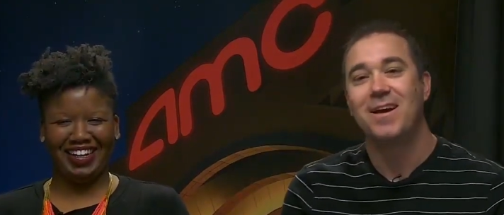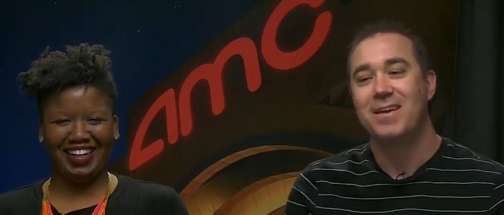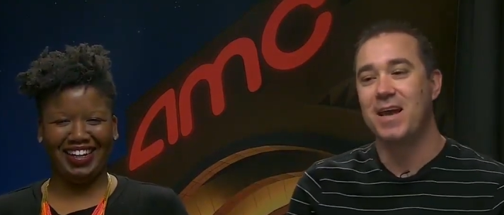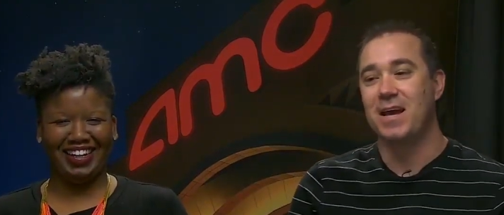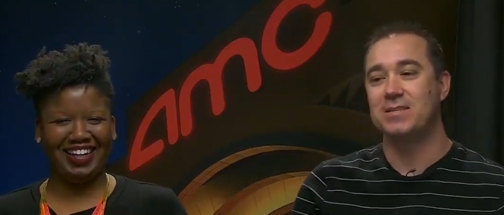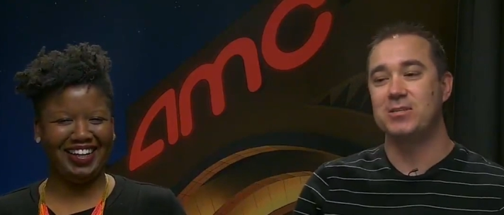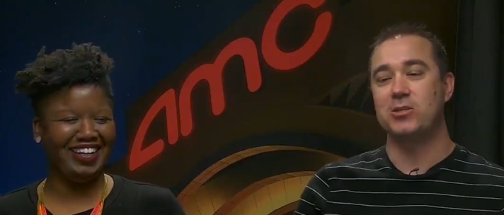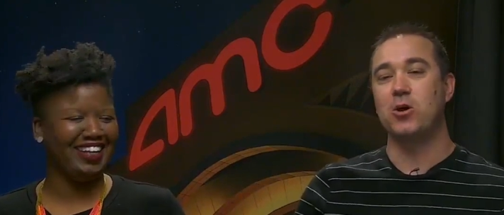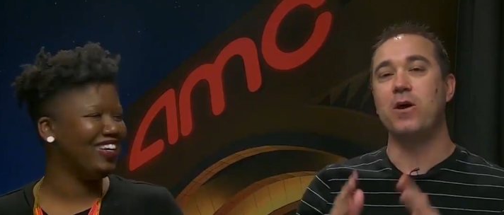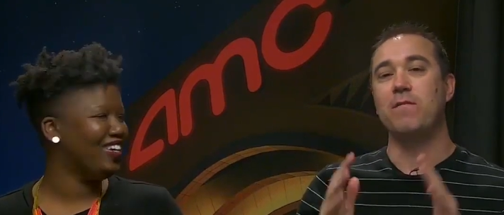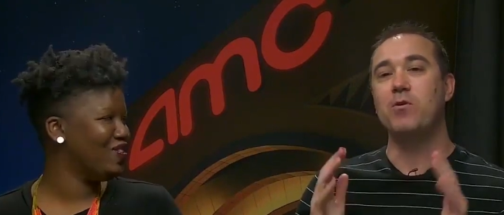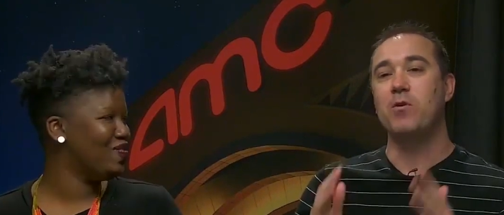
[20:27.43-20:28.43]
Speaker 1: Yes. So
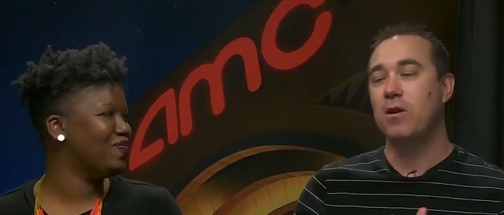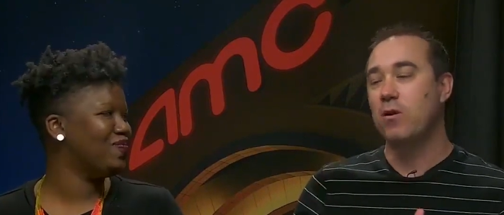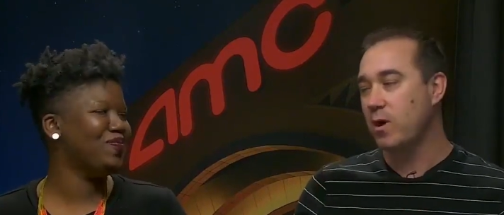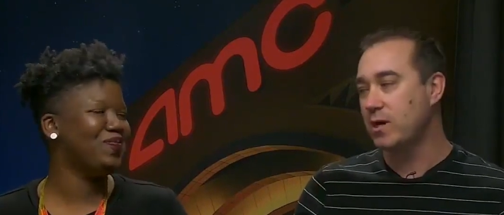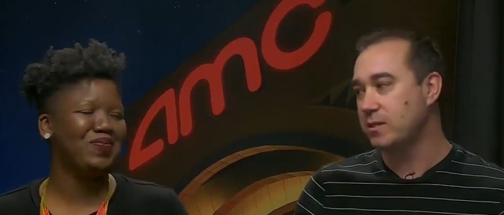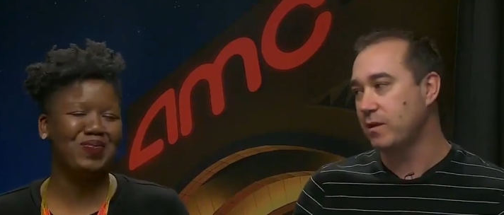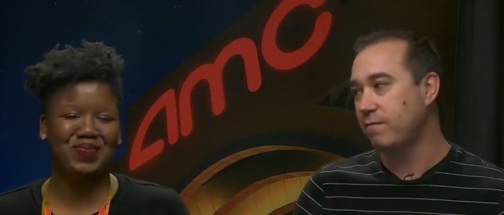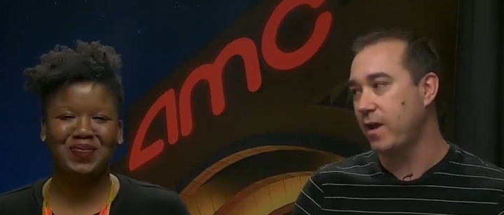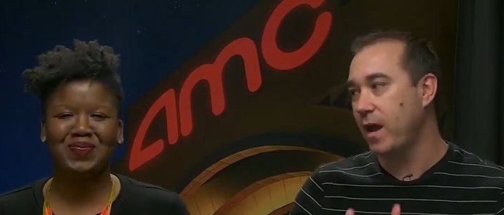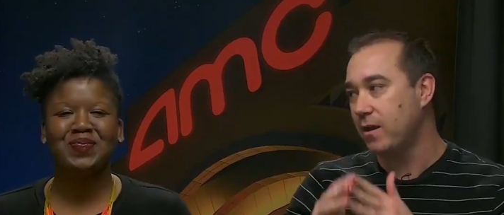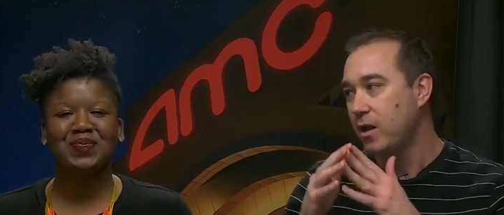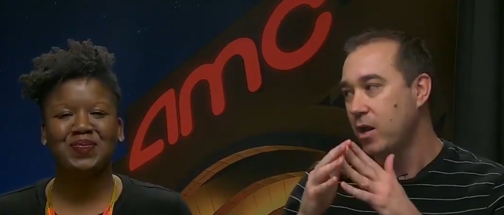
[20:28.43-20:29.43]
if you are a wrestling
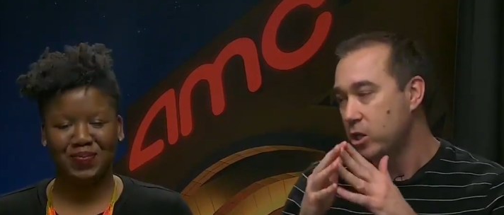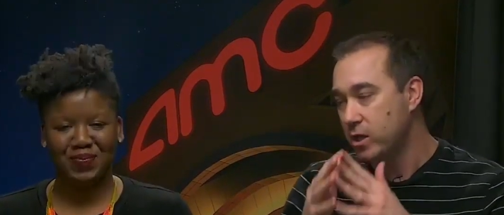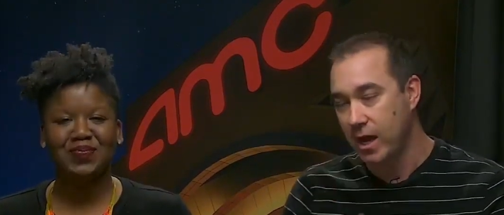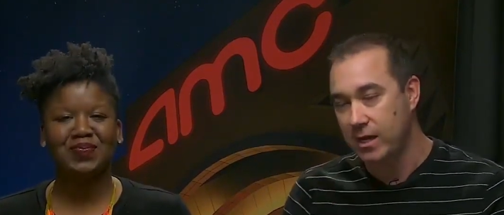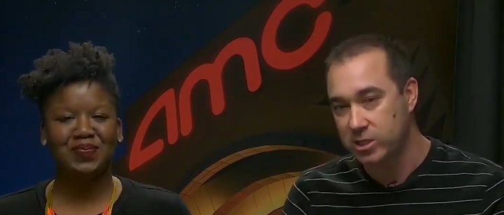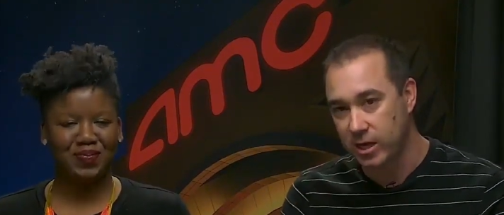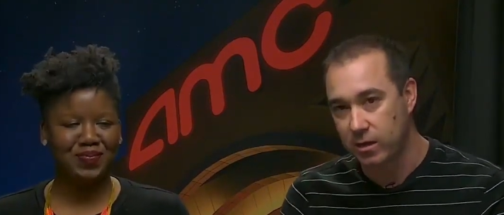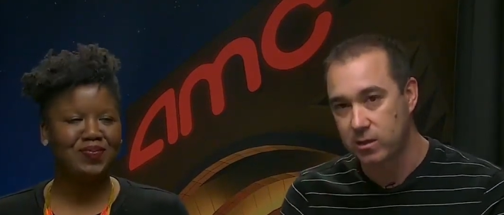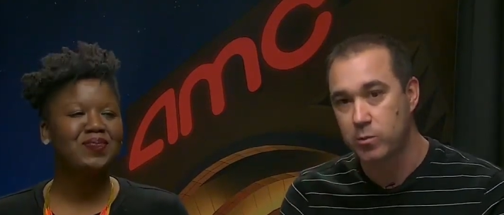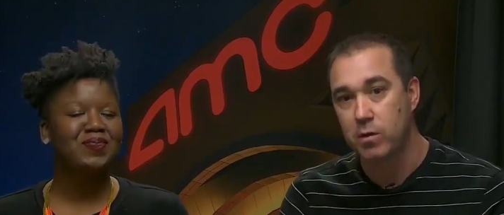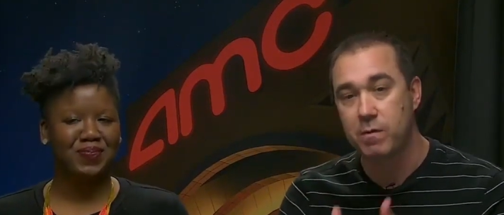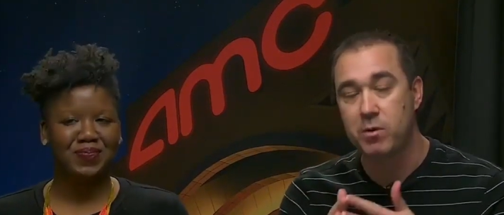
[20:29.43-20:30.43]
fan, you got to check out the
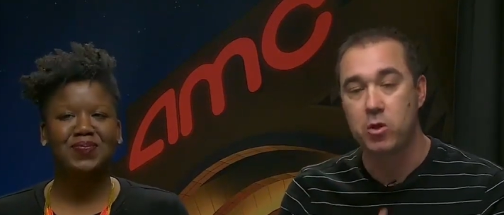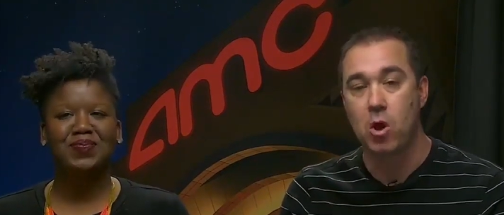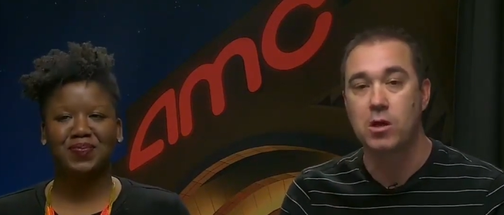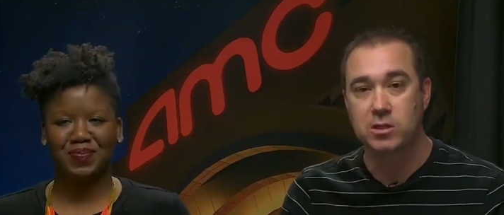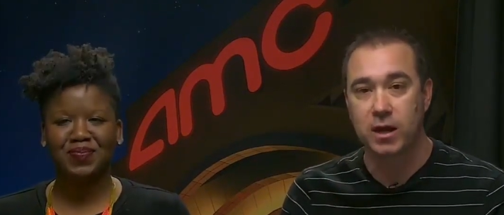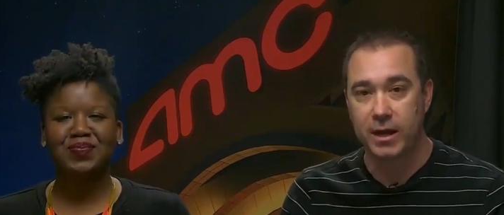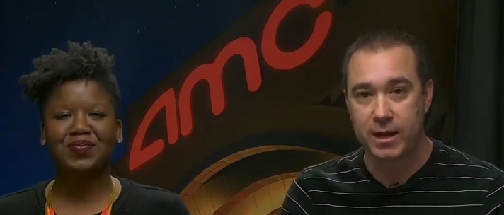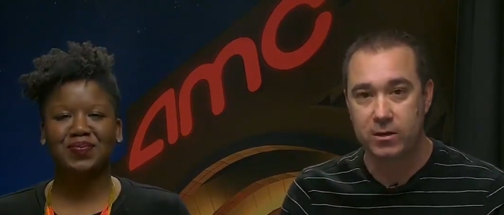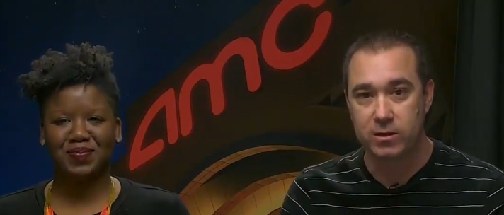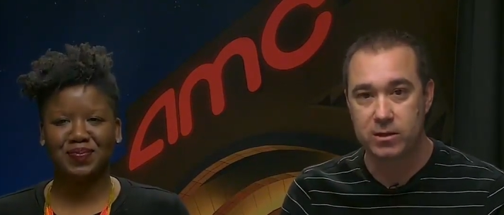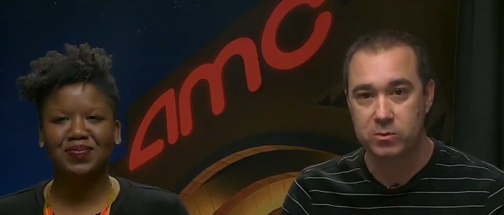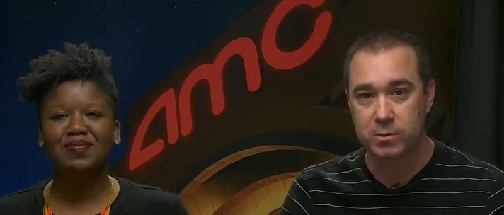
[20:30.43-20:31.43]
movie, but you also got to enter
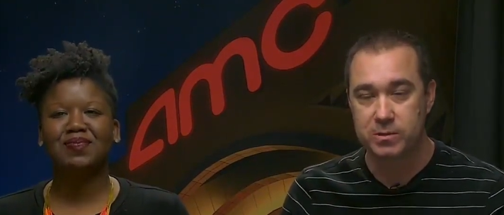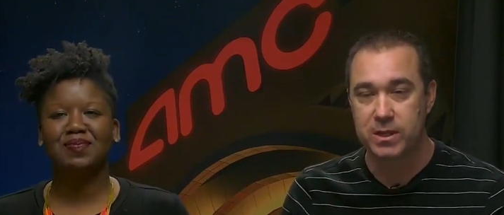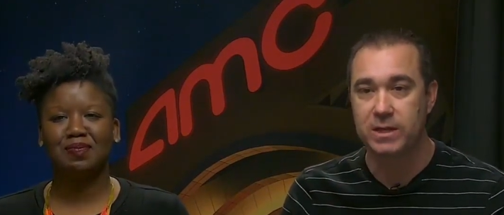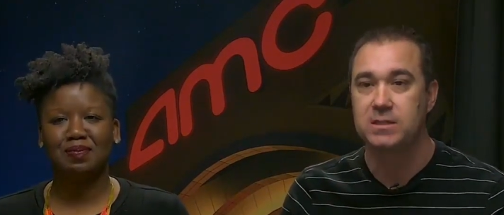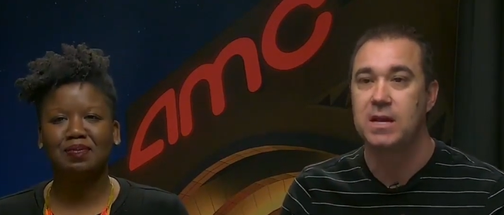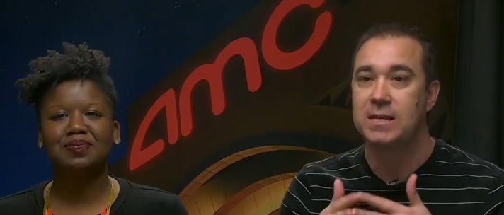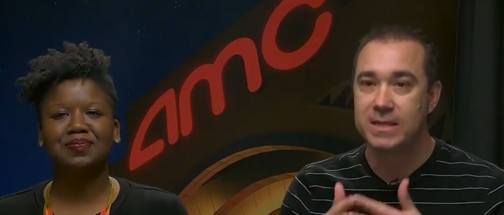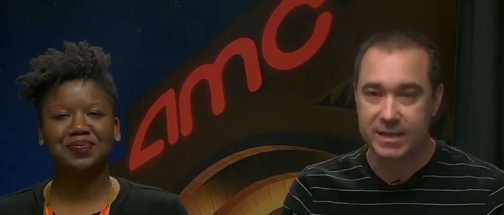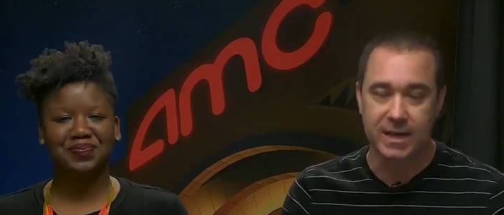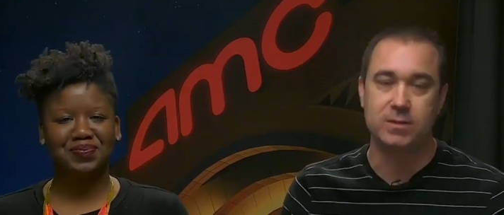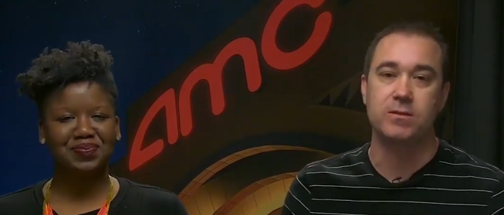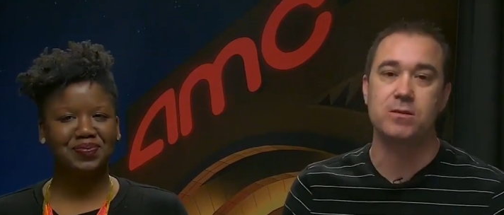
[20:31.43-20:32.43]
the sweepstakes mm -hmm. to
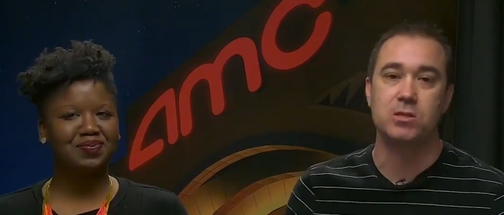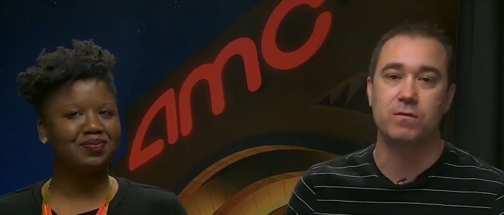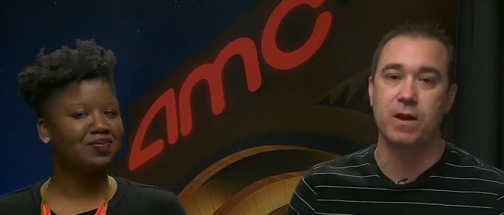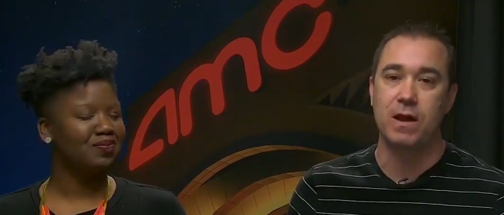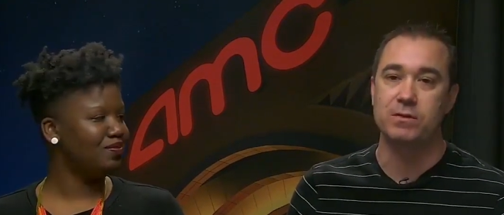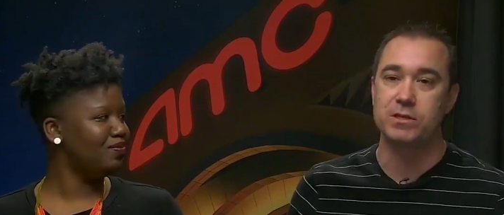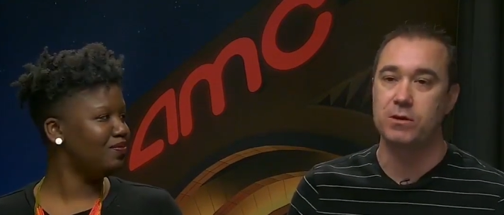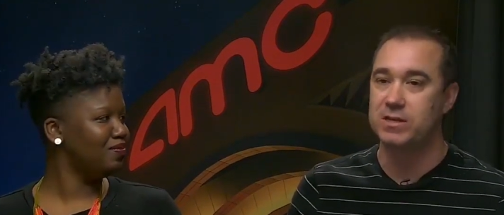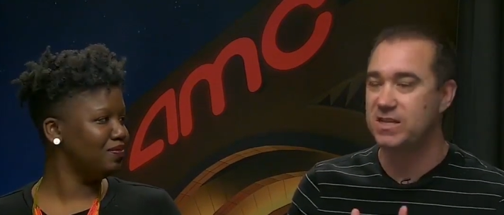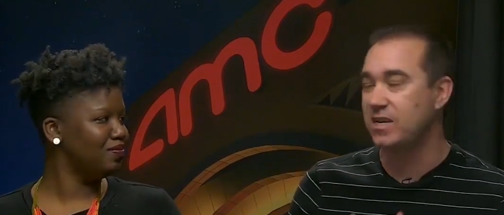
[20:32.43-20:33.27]
get to the Survivor Series